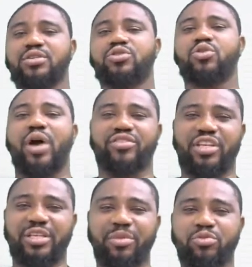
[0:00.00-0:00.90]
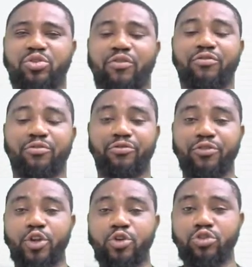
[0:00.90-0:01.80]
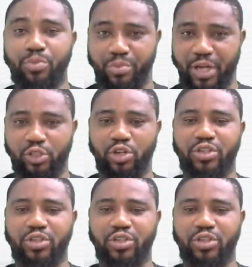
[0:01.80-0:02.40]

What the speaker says: So hydrostatic make use of fluid pressure.